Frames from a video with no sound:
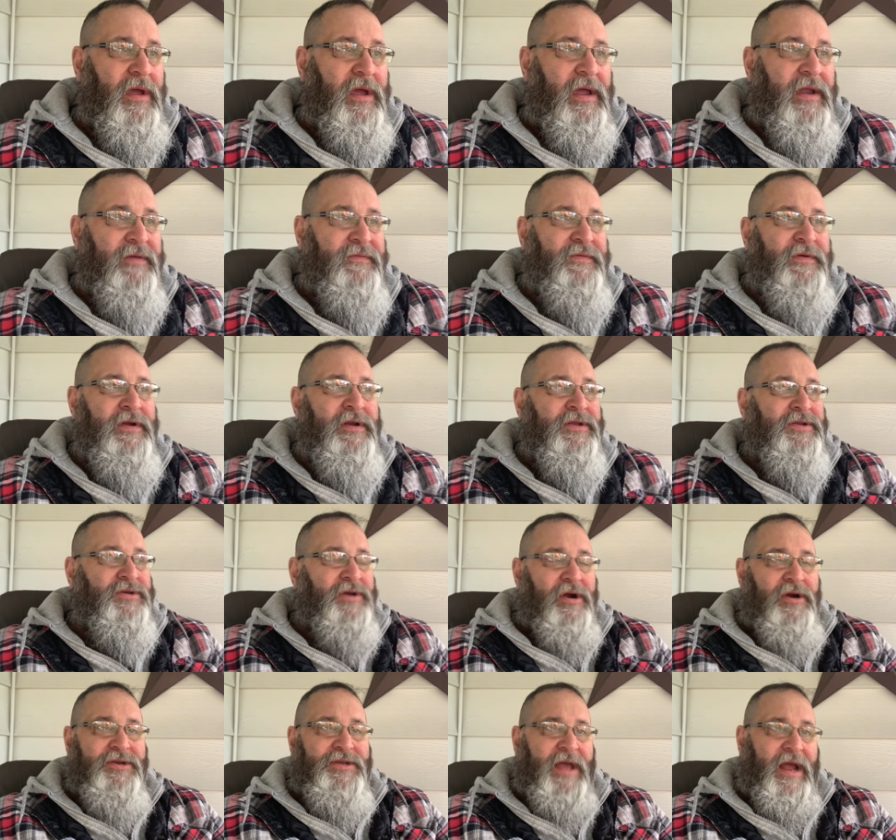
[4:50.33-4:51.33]
And if you're going to
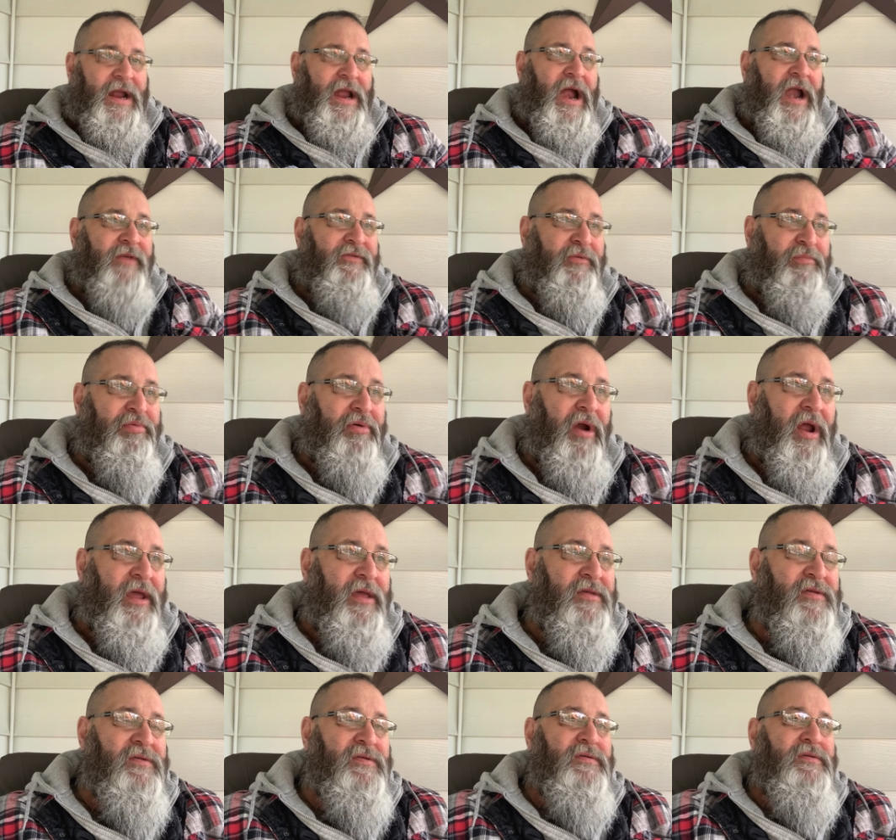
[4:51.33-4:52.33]
charge that kind of a
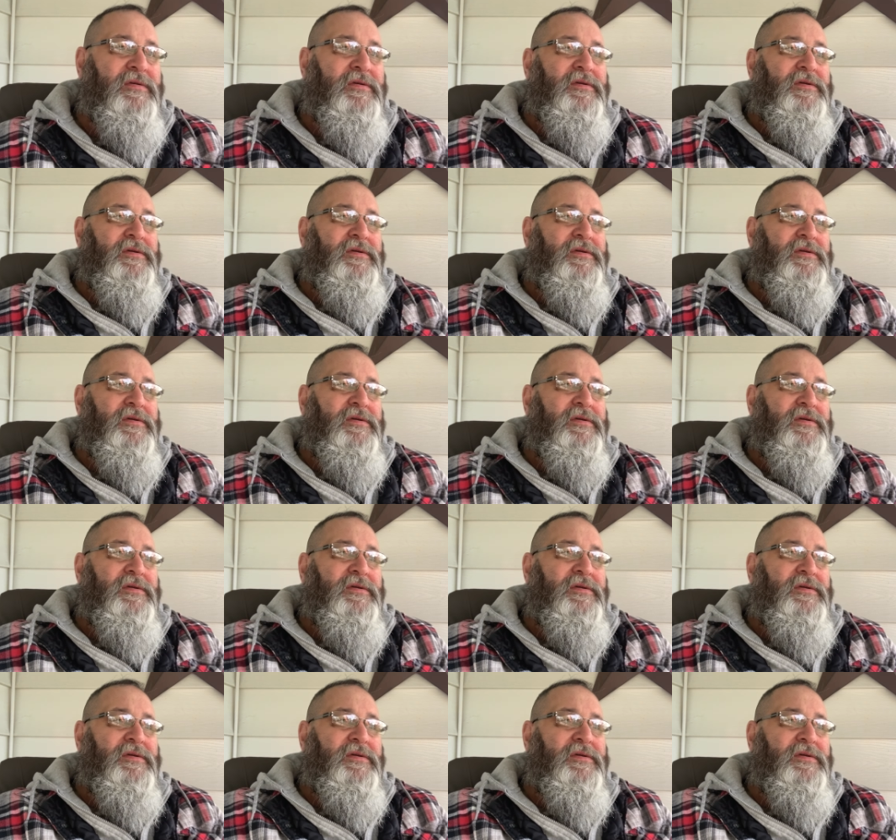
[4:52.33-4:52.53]
price